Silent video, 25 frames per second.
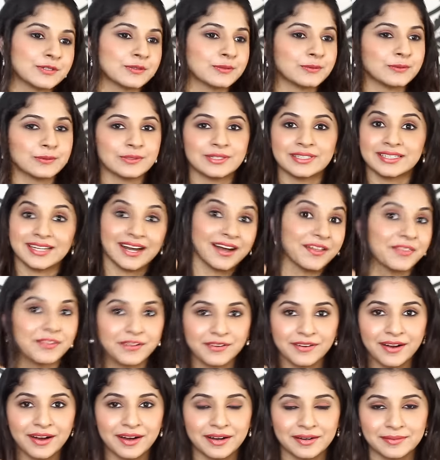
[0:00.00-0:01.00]
to the
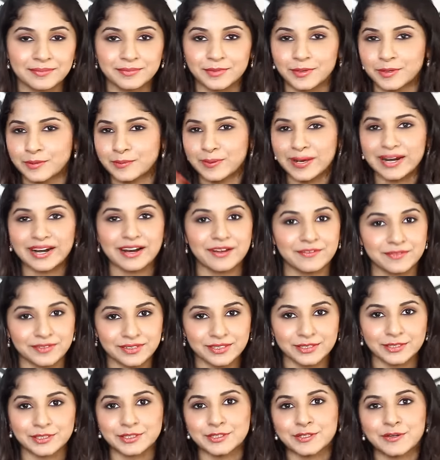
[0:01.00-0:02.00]
other arm or
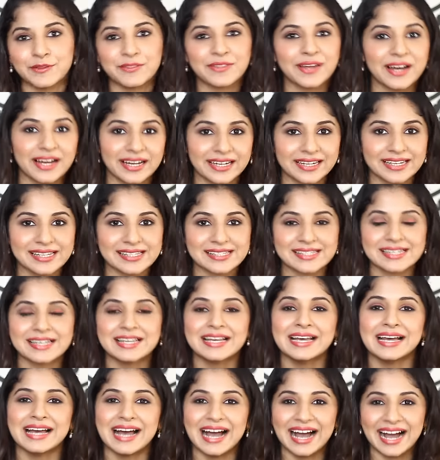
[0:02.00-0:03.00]
wherever, to your thighs.
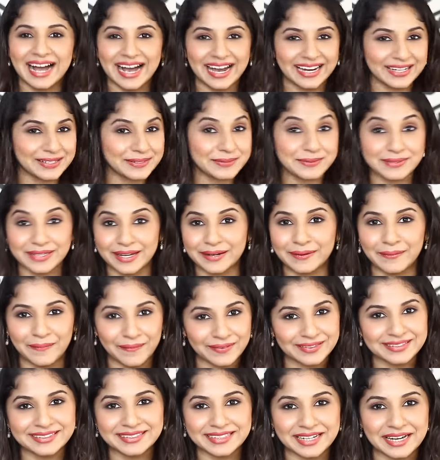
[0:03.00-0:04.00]
I do that
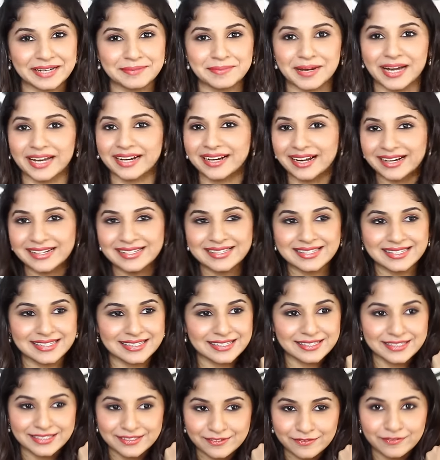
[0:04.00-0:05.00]
all the time. I can't
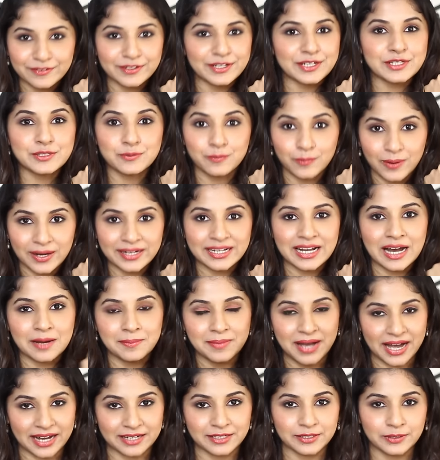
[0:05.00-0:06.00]
finish one
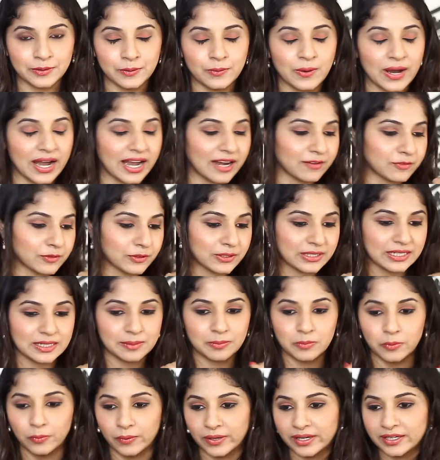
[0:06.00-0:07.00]
arm at a go. I have to
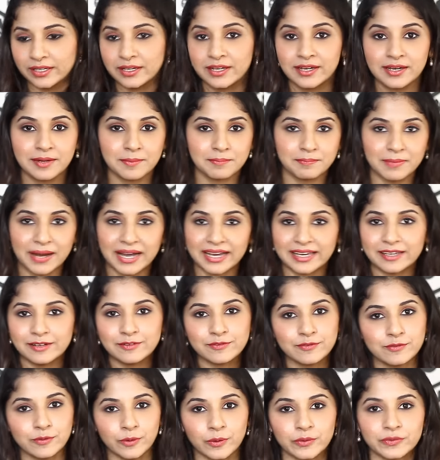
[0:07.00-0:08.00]
keep going back
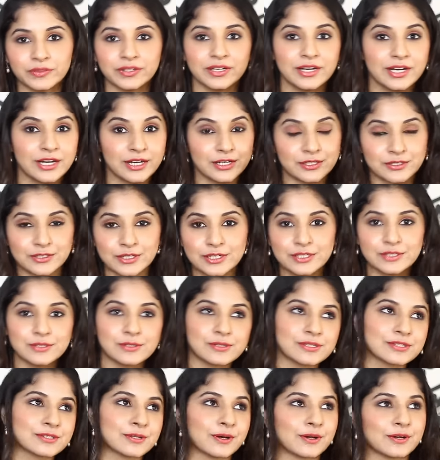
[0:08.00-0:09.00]
and forth
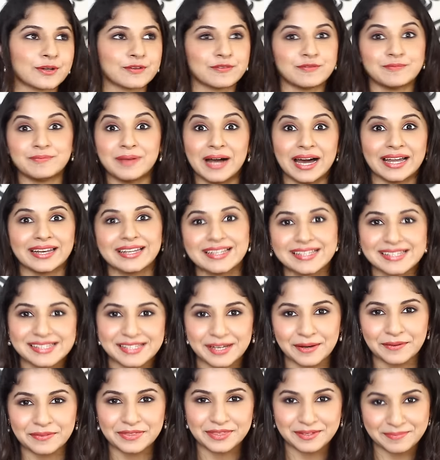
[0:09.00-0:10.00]
just to sort of
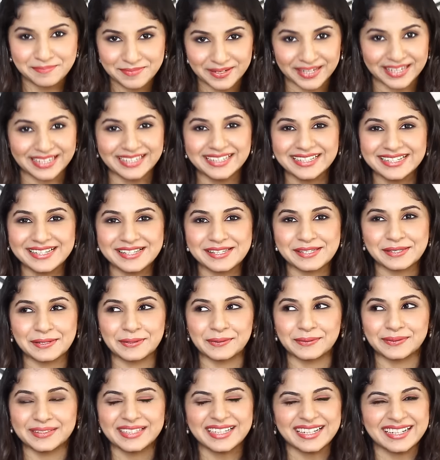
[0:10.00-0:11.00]
balance out the pain.
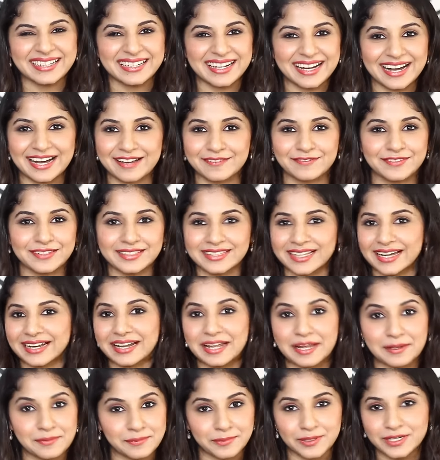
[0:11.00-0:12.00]
So yeah, I feel
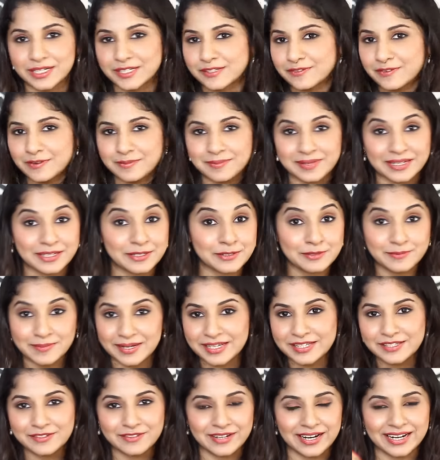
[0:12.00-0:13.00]
that works for me. You
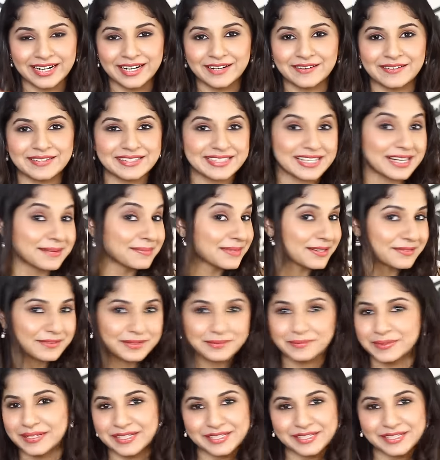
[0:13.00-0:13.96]
must try it out and tell me if it